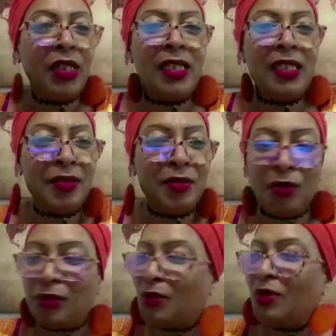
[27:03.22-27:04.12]
So he said,
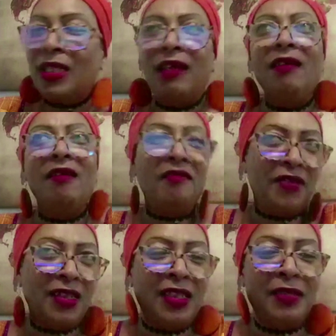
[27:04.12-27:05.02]
no, don't say
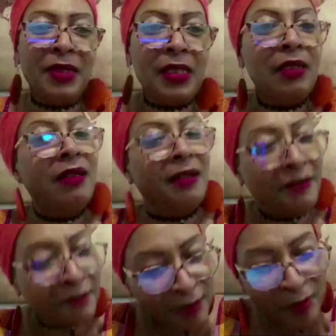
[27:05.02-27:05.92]
comfortable, say
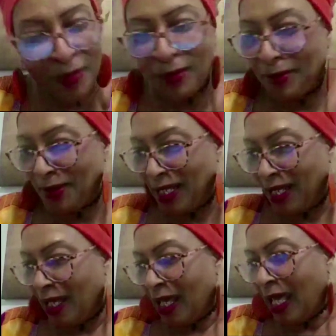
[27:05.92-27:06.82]
comfortable.
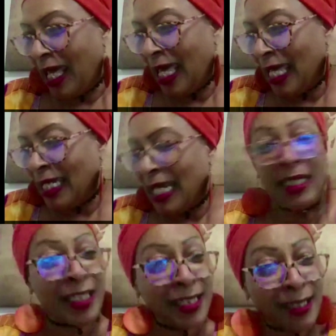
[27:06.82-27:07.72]
And
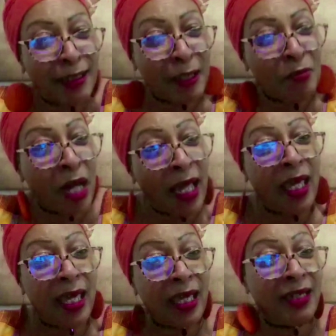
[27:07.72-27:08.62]
that stuck in
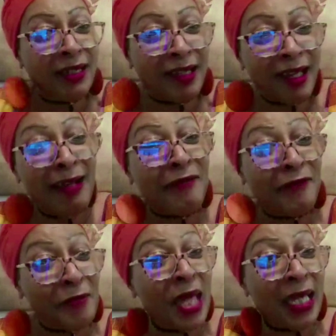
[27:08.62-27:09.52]
my head
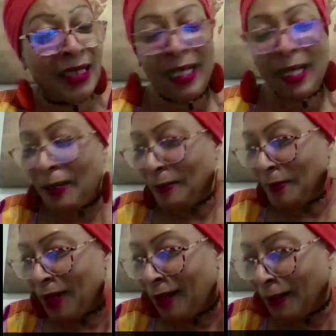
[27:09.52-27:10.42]
from that
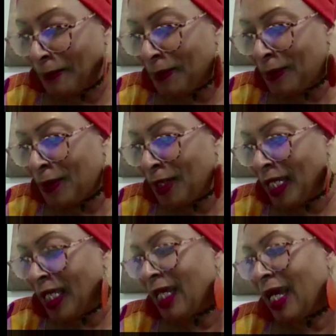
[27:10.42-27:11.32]
time,
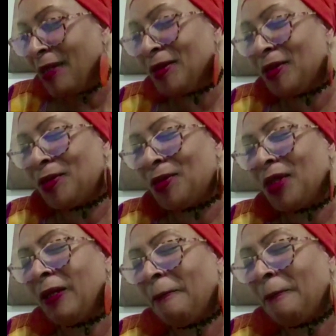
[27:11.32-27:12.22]
learning how
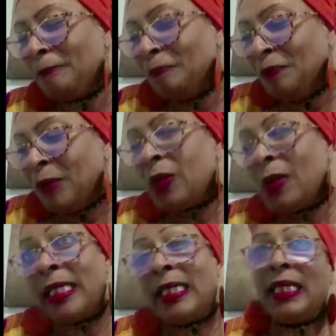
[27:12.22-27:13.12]
to.
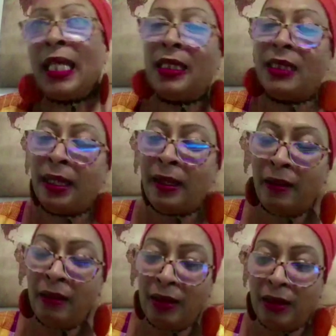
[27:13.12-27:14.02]
So I stayed
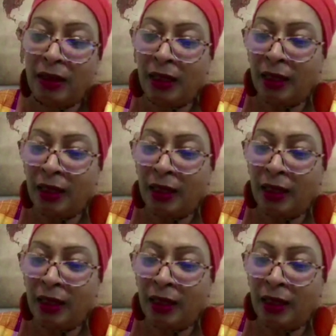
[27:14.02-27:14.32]
there,